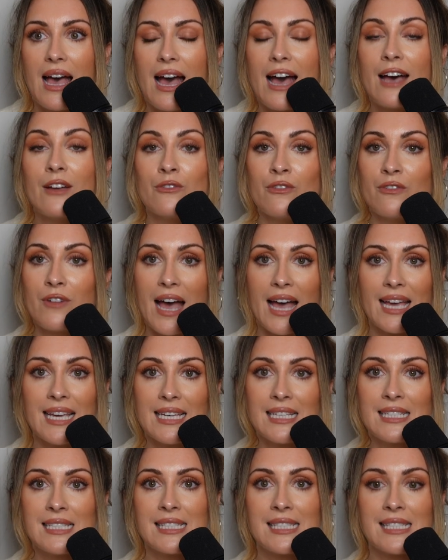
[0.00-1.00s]

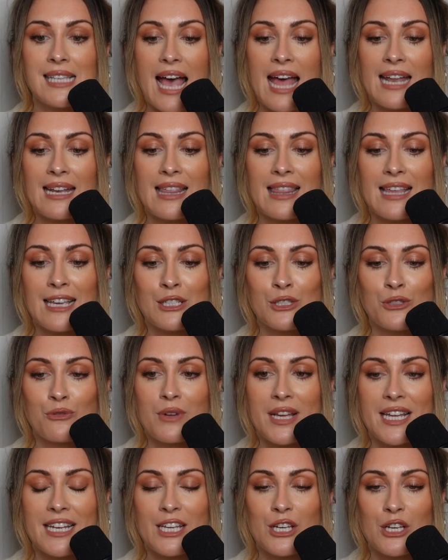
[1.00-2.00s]
advice. And I think it's
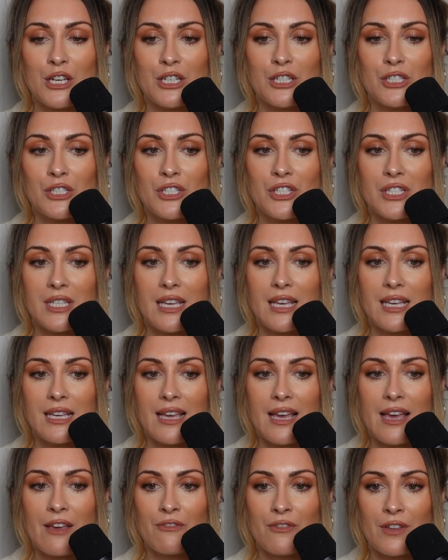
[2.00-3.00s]
really good,
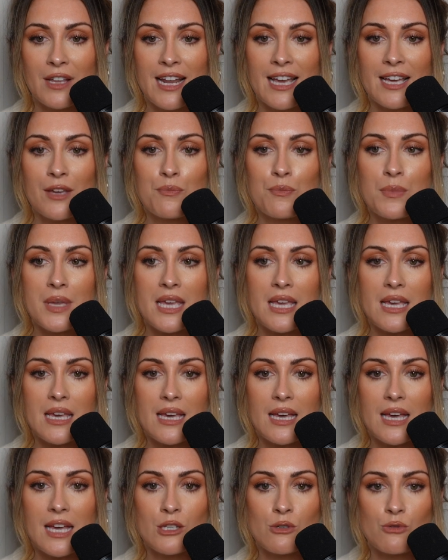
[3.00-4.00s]
if you're like
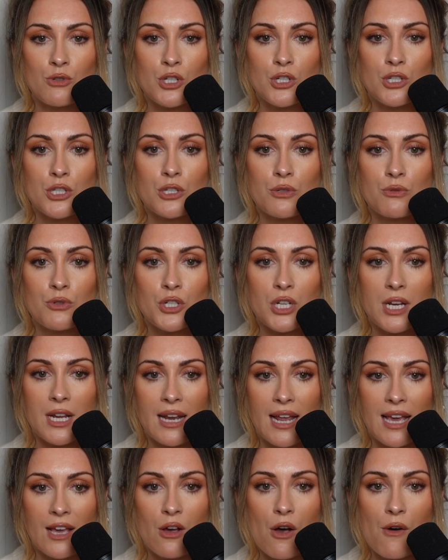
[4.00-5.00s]
me and you don't usually
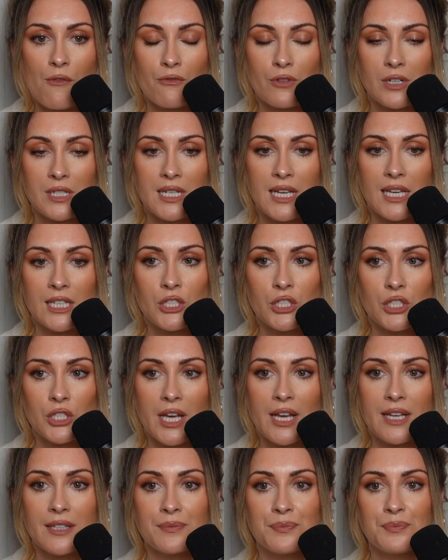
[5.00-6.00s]
like
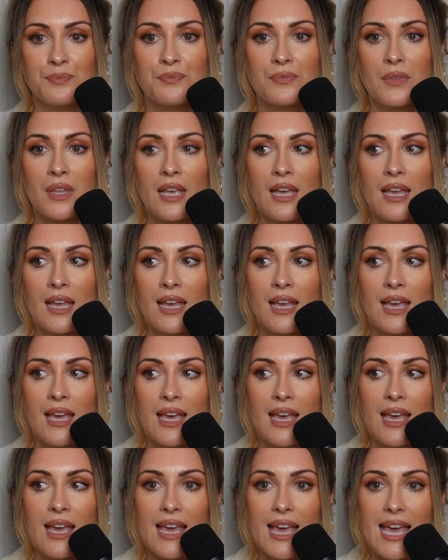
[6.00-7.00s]
confrontation,
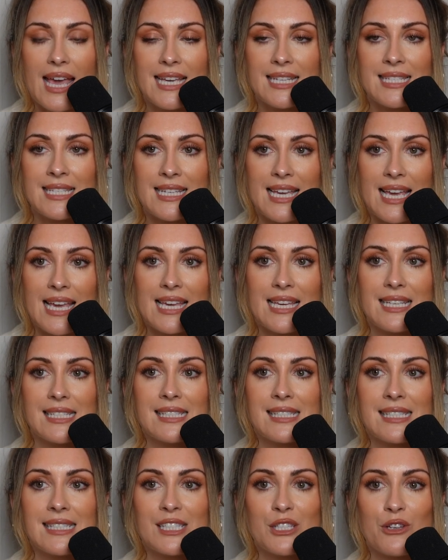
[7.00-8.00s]
it
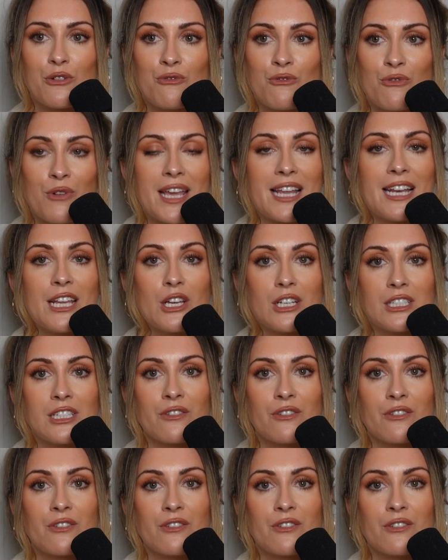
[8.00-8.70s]
is really good